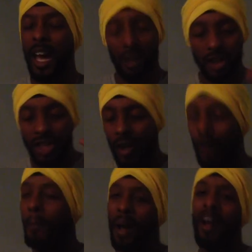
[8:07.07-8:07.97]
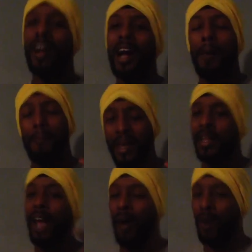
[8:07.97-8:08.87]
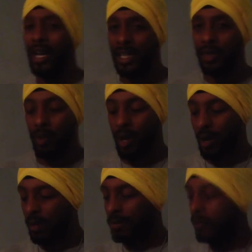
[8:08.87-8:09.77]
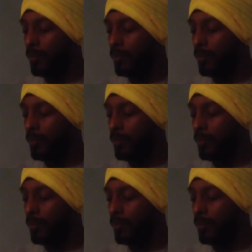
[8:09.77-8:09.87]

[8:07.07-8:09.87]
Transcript: El Shalom Barakah ben Yahweh Israel,